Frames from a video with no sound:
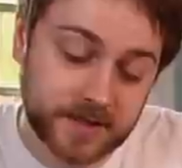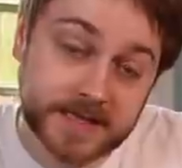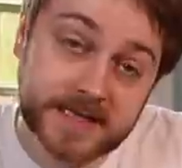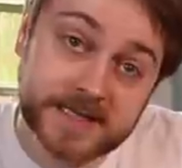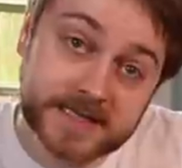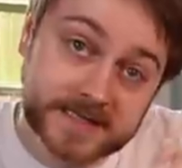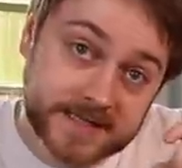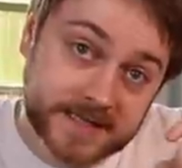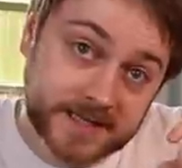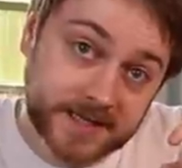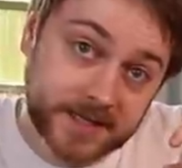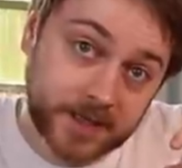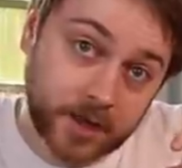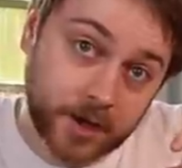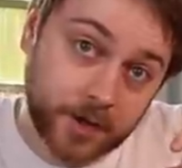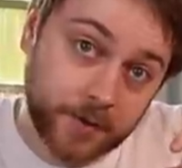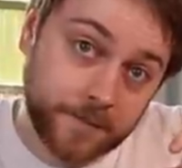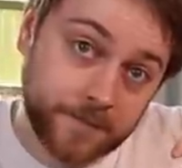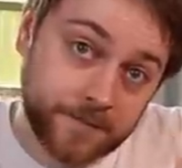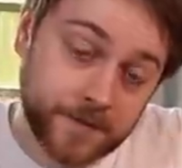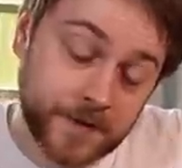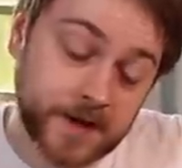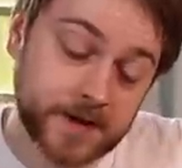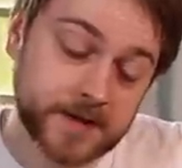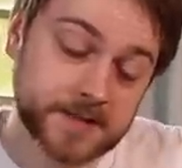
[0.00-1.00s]
He's going to go
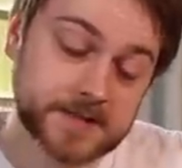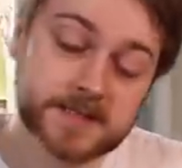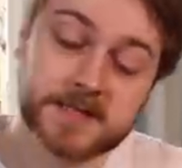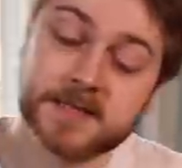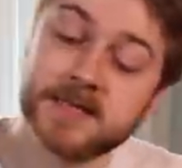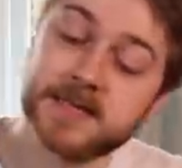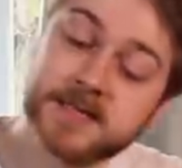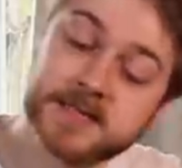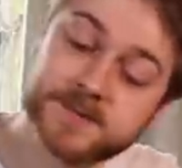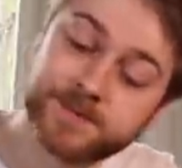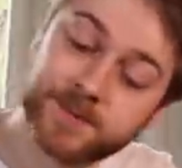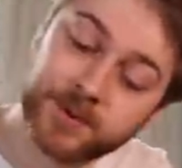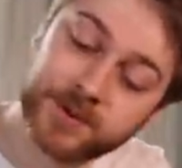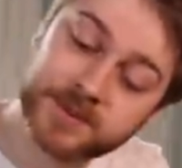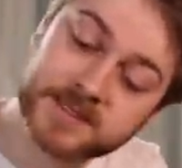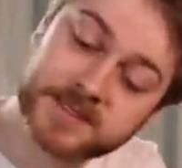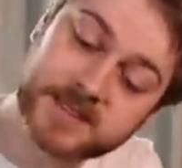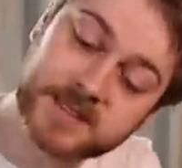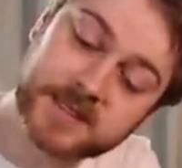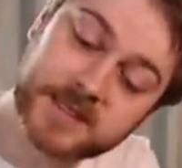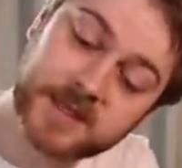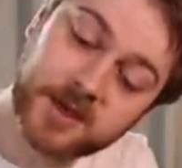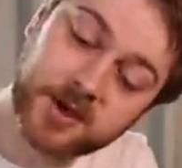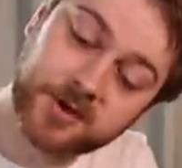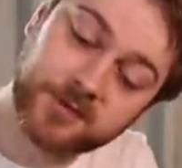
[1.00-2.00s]
first, and he's
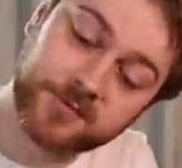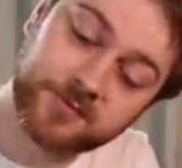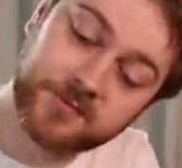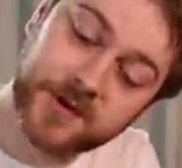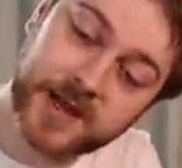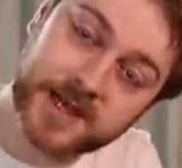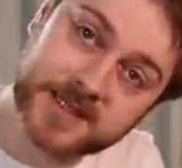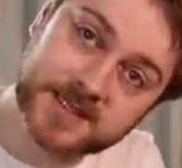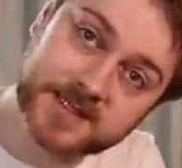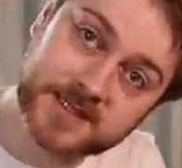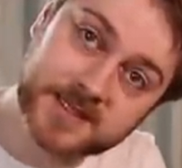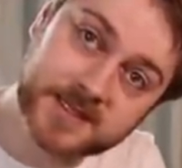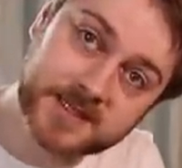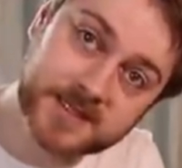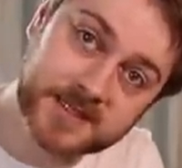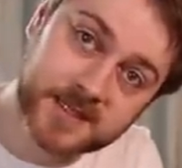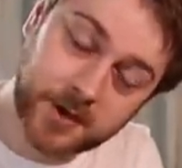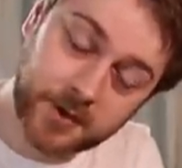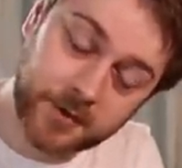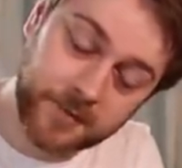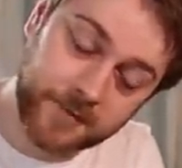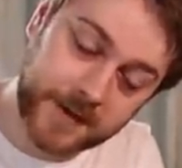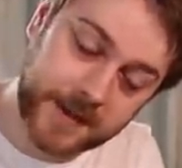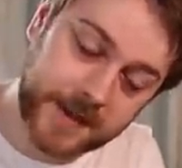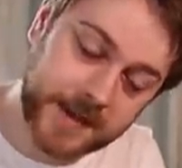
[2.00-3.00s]
pointing at Rexus
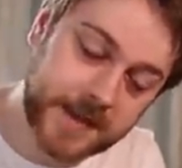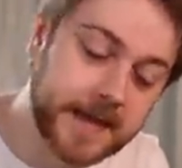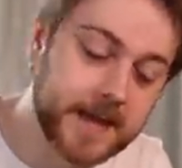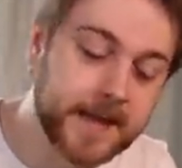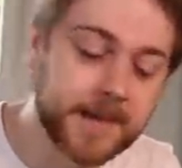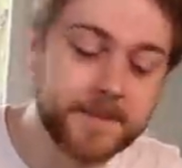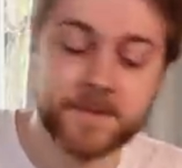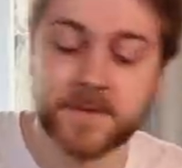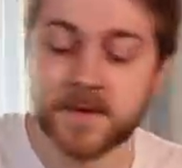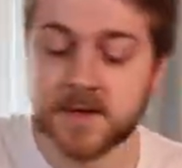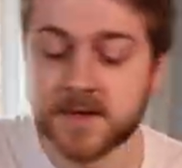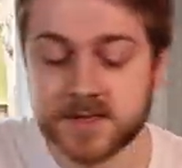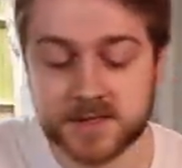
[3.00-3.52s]
over here.